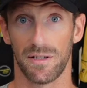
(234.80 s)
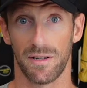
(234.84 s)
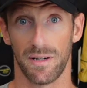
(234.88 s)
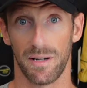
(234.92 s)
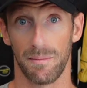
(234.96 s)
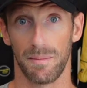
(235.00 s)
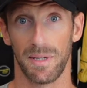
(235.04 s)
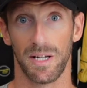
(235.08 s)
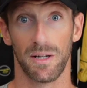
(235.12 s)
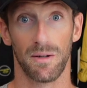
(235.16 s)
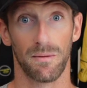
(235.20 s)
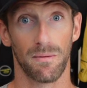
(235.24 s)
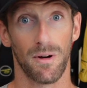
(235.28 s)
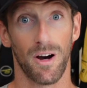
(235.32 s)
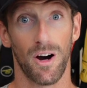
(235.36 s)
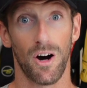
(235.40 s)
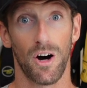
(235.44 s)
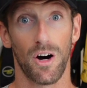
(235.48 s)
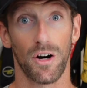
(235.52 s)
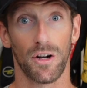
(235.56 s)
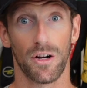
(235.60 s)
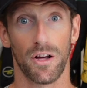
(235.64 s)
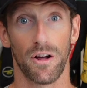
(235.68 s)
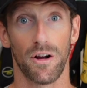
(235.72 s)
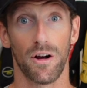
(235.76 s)
going to be
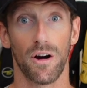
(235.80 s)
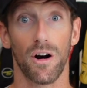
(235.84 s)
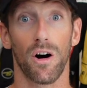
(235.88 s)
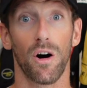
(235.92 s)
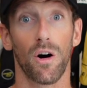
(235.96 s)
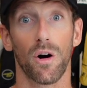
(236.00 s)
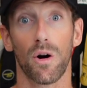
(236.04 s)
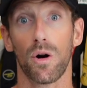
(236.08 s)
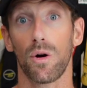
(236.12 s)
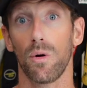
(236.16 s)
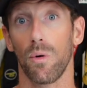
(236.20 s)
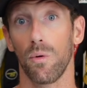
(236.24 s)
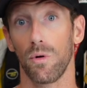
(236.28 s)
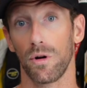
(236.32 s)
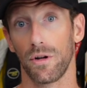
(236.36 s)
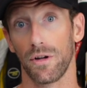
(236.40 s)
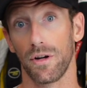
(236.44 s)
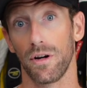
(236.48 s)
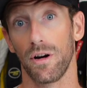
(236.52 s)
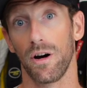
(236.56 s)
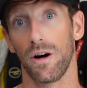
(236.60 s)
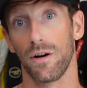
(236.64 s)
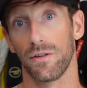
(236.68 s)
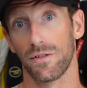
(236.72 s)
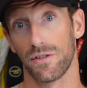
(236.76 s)
hotter or
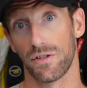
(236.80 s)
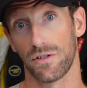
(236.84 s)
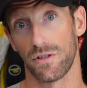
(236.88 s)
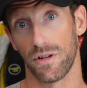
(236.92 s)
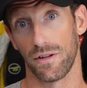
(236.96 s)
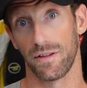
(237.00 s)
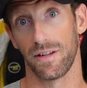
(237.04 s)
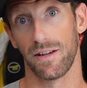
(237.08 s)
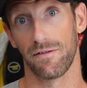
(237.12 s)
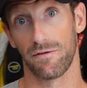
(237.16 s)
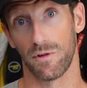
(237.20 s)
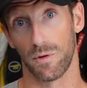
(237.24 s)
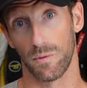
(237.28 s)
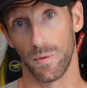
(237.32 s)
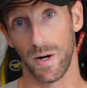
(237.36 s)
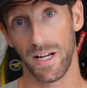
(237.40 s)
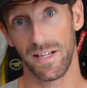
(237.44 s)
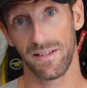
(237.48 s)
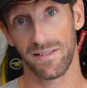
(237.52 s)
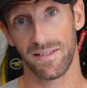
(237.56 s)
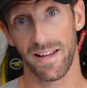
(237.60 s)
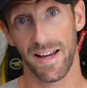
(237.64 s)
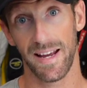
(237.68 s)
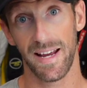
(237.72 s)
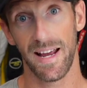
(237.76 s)
colder on Sunday for
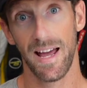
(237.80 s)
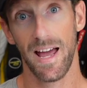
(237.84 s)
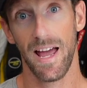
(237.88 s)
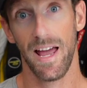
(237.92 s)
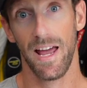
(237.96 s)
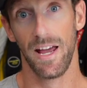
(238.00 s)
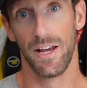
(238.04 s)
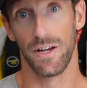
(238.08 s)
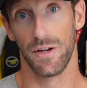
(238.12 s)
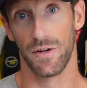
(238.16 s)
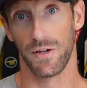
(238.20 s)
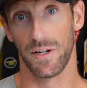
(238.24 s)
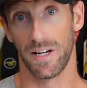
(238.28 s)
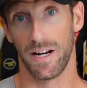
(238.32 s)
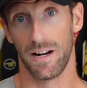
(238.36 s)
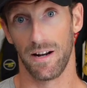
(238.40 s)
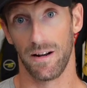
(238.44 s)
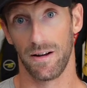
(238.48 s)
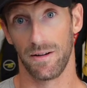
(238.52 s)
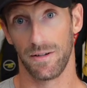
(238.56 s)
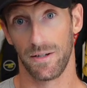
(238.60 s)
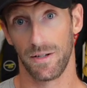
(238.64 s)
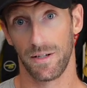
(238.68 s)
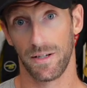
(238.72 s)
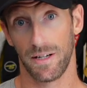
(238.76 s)
race day. You're
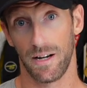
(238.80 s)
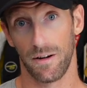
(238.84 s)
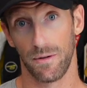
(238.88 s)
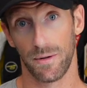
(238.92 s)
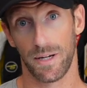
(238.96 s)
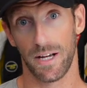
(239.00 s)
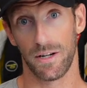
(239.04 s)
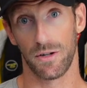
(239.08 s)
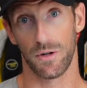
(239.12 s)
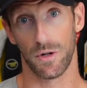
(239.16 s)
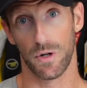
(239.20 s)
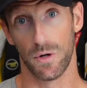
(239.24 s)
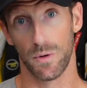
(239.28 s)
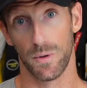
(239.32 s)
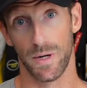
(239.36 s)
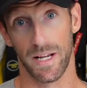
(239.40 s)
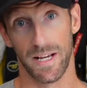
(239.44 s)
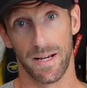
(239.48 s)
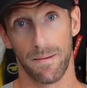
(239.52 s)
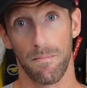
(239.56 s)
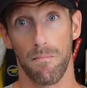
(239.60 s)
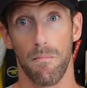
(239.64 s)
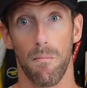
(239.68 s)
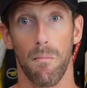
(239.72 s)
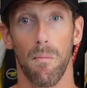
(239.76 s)
gonna look at your
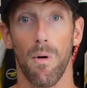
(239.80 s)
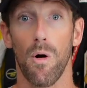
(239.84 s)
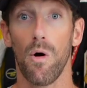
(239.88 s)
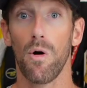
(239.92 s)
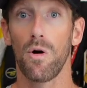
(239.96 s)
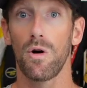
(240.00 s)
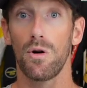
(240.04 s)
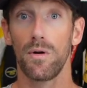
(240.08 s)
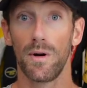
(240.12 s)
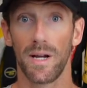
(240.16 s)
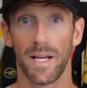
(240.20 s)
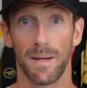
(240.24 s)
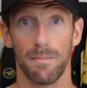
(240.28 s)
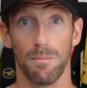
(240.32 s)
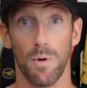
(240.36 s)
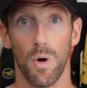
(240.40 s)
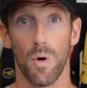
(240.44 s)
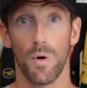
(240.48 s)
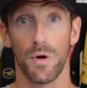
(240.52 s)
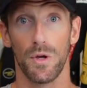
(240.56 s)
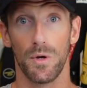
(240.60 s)
cooling. More cooling, more